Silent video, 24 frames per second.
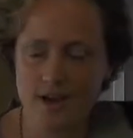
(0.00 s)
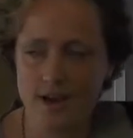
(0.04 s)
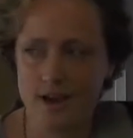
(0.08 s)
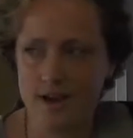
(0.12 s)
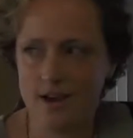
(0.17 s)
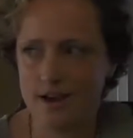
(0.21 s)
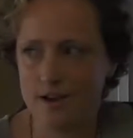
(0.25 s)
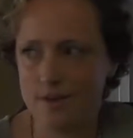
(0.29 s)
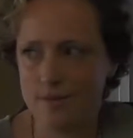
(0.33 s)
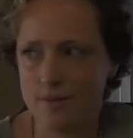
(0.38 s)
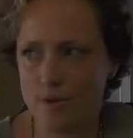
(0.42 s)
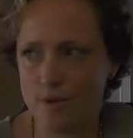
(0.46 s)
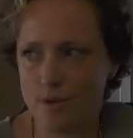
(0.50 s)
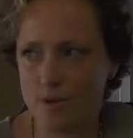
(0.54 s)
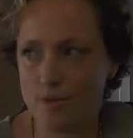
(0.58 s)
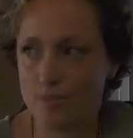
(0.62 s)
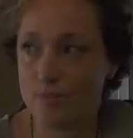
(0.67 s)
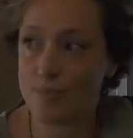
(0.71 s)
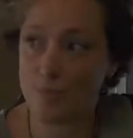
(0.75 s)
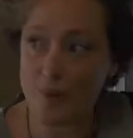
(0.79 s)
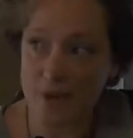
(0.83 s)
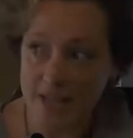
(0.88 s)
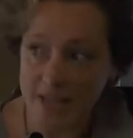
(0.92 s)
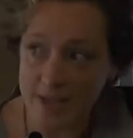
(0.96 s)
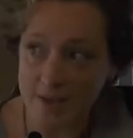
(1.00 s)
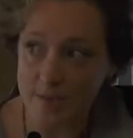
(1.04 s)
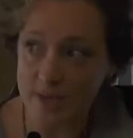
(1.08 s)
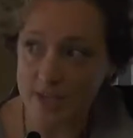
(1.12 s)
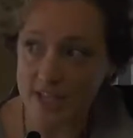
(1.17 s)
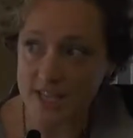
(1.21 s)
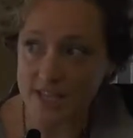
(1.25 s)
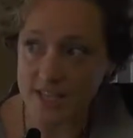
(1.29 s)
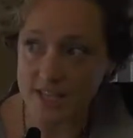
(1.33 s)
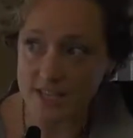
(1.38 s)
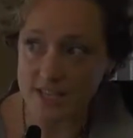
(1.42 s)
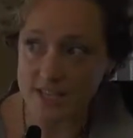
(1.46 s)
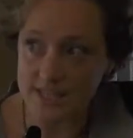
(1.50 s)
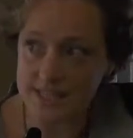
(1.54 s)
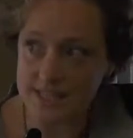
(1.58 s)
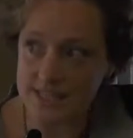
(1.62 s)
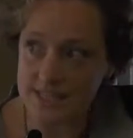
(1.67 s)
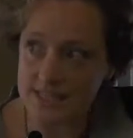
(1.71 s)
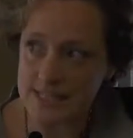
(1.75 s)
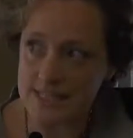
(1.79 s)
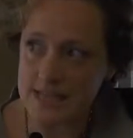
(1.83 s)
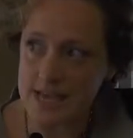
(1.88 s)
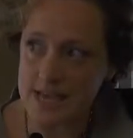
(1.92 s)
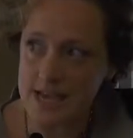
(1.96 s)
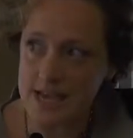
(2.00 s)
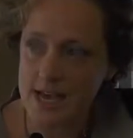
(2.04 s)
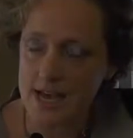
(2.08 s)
or babies